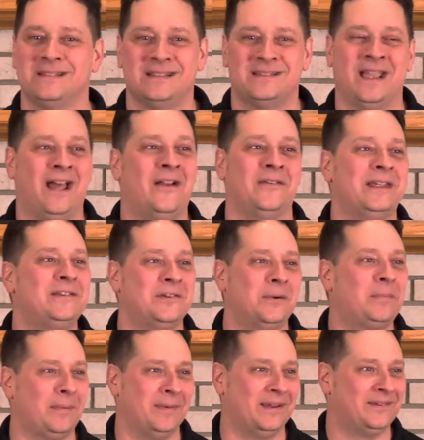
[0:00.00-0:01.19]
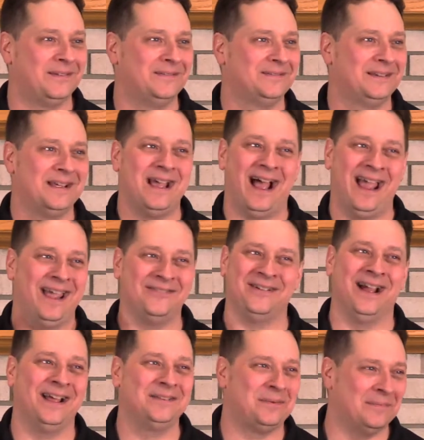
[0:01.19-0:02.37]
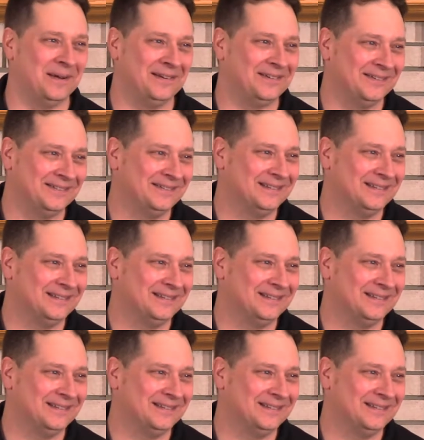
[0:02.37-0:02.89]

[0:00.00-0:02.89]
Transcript: See, I don't need your permission. I have God's permission.